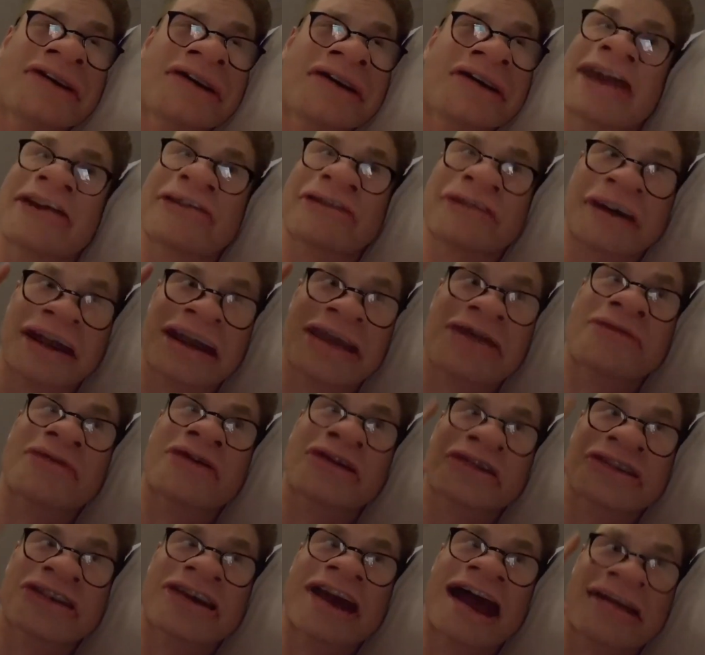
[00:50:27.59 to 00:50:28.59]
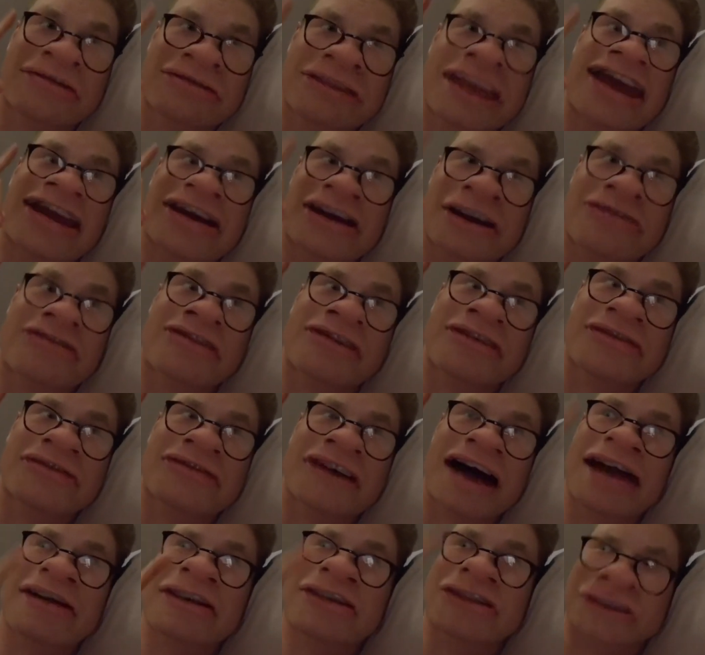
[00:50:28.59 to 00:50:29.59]
If anyone's got that
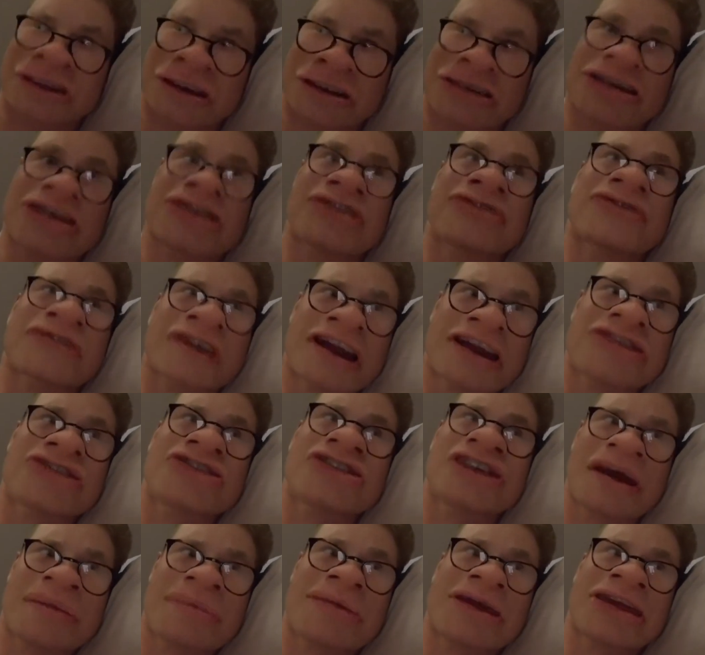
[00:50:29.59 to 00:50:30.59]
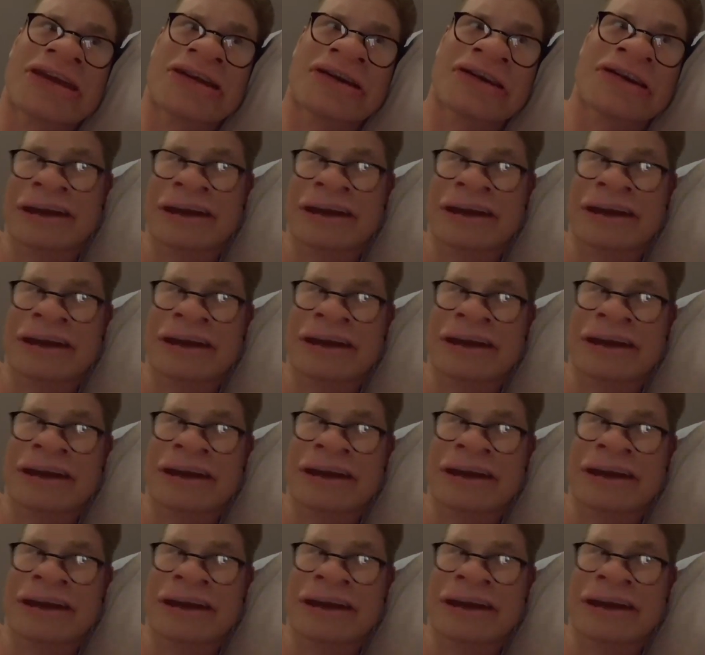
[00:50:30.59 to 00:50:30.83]
coronavirus, it's his friend Jimmy.